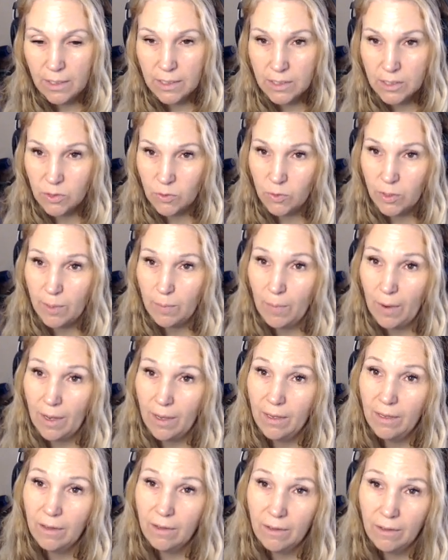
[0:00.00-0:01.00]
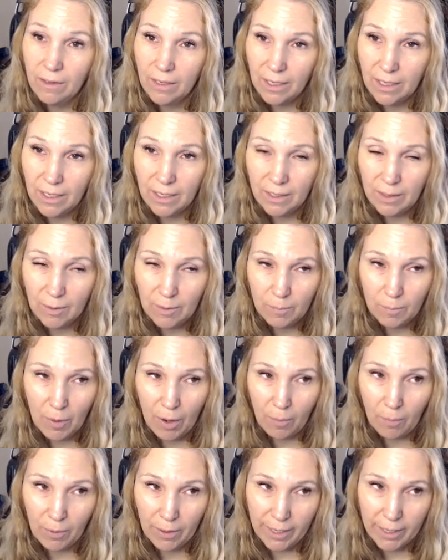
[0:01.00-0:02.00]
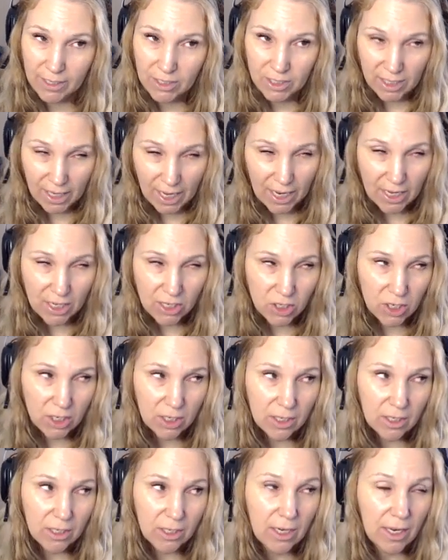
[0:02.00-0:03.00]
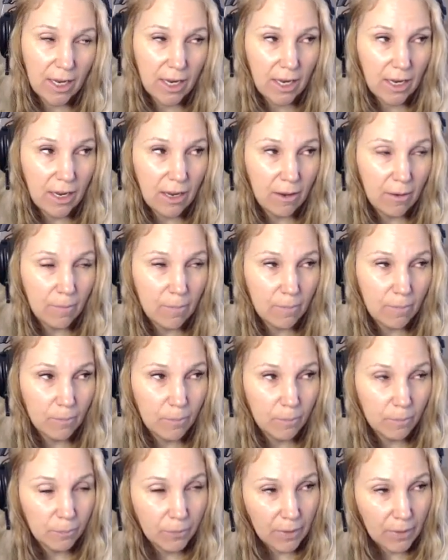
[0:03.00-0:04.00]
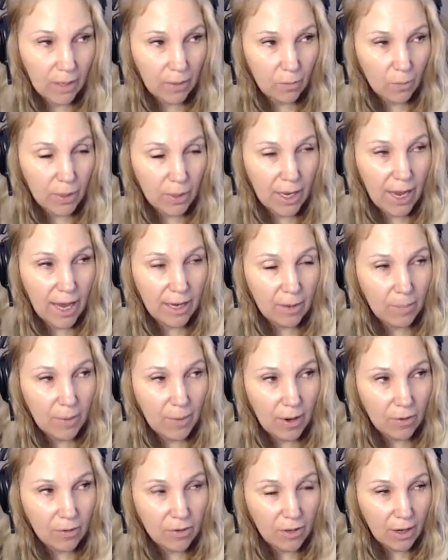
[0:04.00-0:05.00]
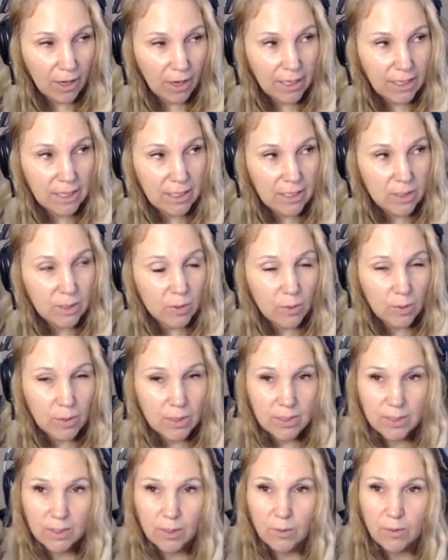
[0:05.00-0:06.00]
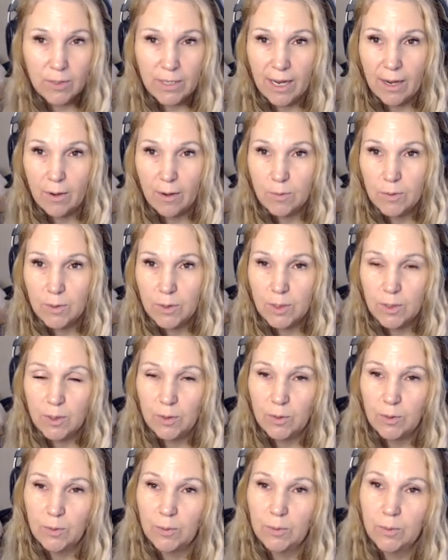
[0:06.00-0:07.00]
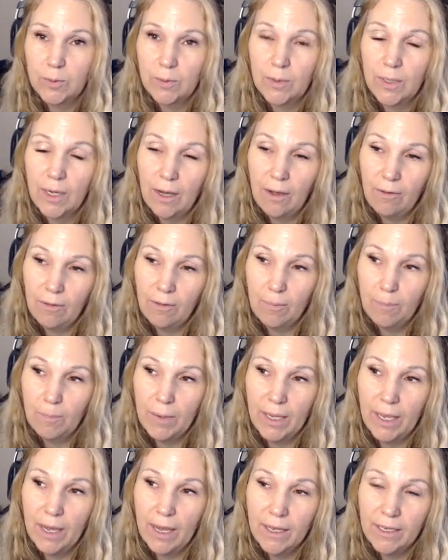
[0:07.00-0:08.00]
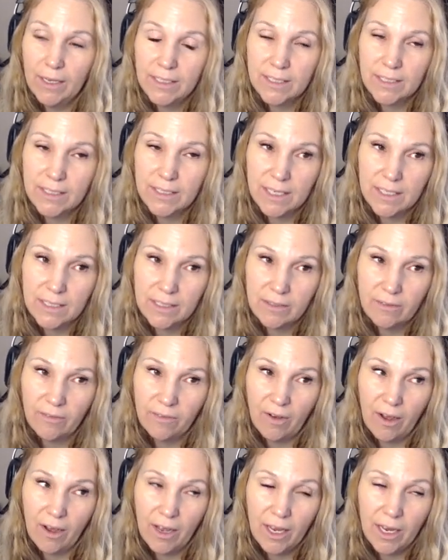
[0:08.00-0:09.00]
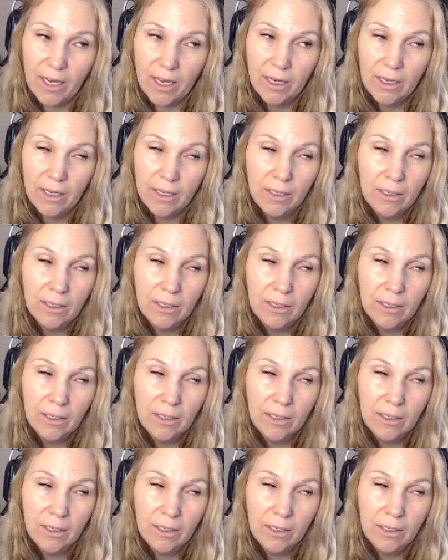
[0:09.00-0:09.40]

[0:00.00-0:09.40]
History Month in public education. We had about 90 students go down to Olympia to testify